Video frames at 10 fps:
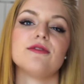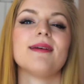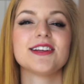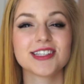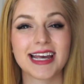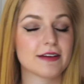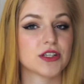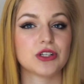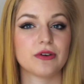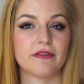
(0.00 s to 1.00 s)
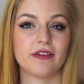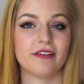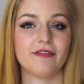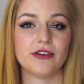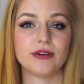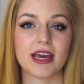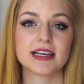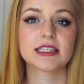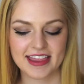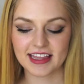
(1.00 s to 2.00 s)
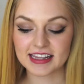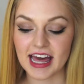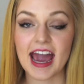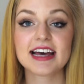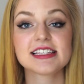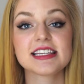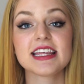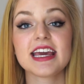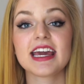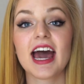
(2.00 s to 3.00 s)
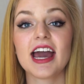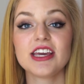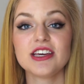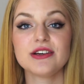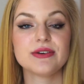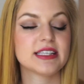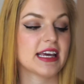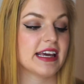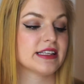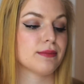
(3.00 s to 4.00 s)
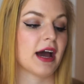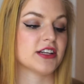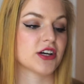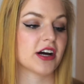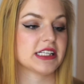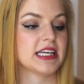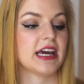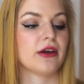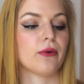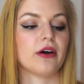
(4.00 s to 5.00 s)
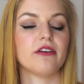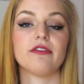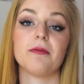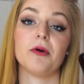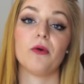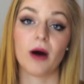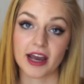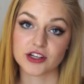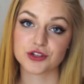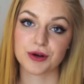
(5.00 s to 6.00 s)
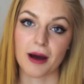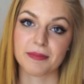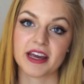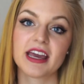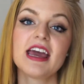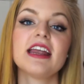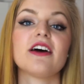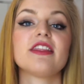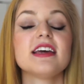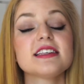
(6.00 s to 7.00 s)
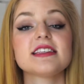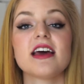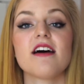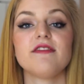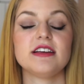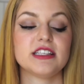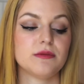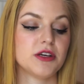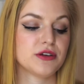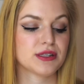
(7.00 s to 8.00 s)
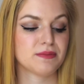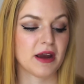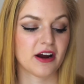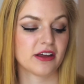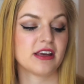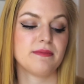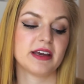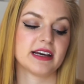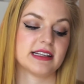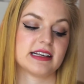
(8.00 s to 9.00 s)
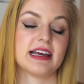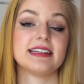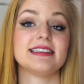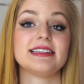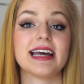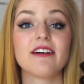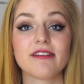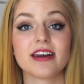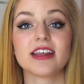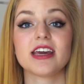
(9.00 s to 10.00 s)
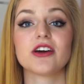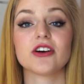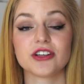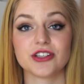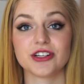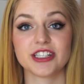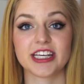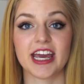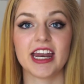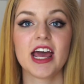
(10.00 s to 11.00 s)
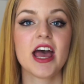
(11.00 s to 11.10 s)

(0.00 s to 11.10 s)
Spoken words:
You may just have to do it for a few days. The last thing I use is my dark tanning oil from Hawaiian Tropic. Now this stuff needs to be used sparingly because it definitely cooks your skin.